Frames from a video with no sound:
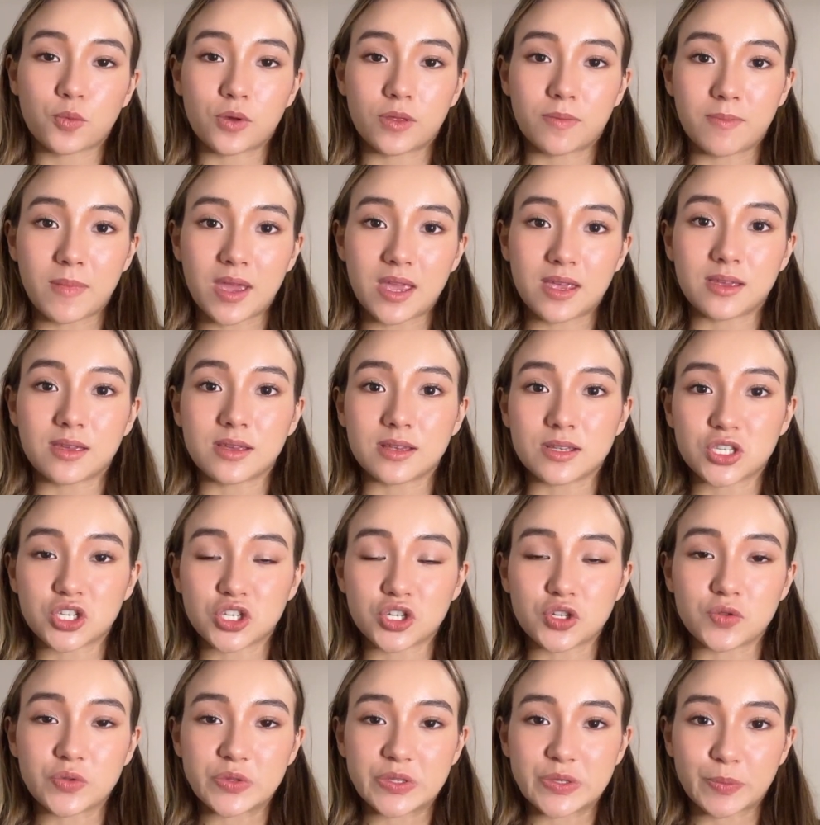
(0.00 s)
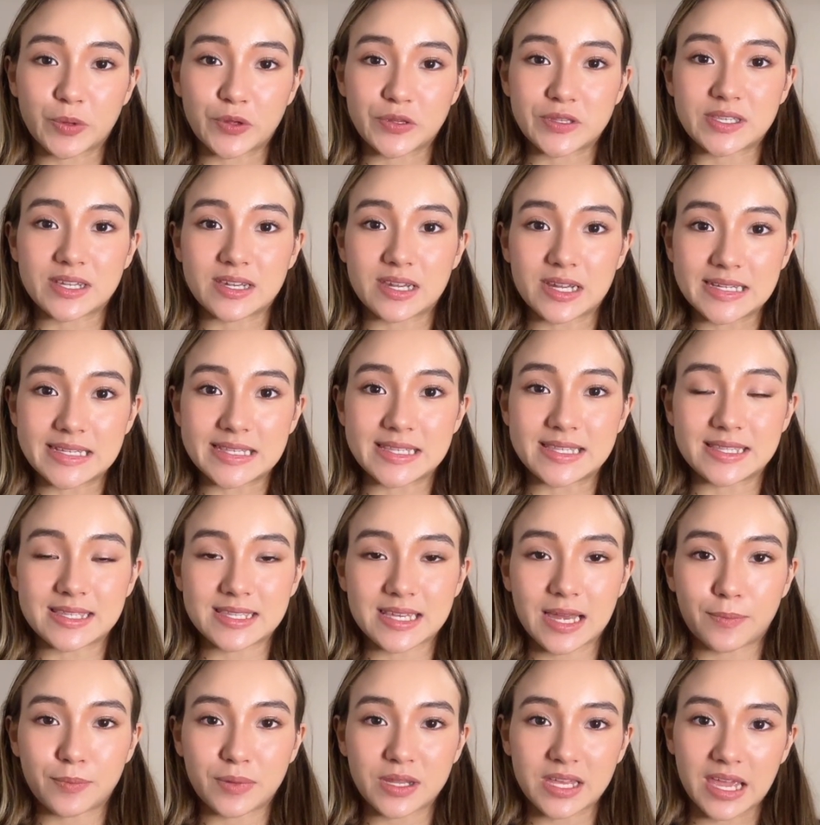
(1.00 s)
with making student sponsor license
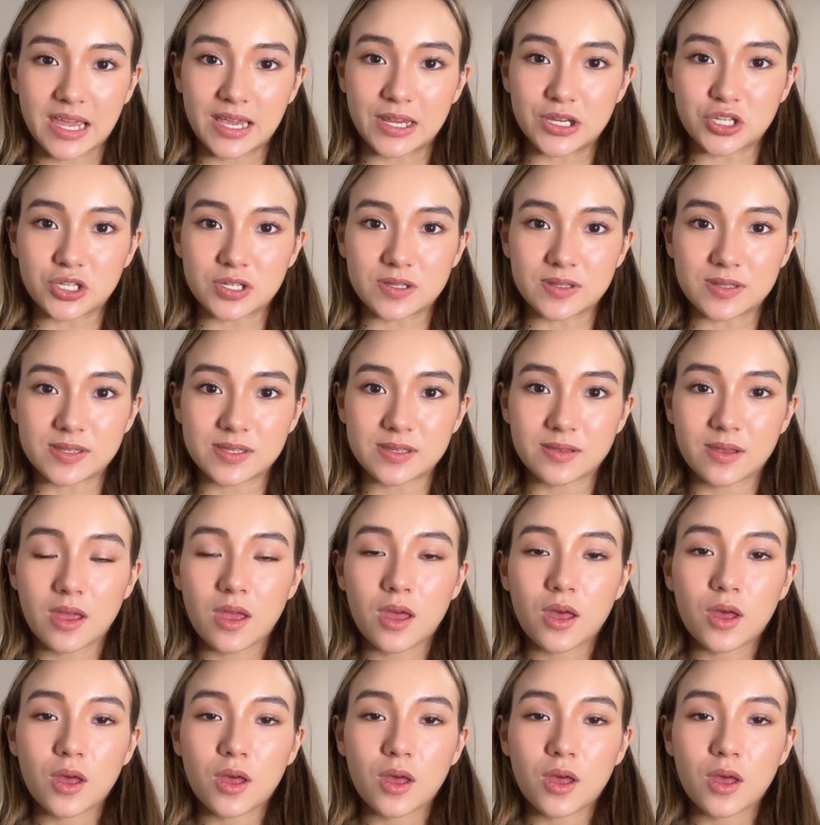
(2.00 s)
applications,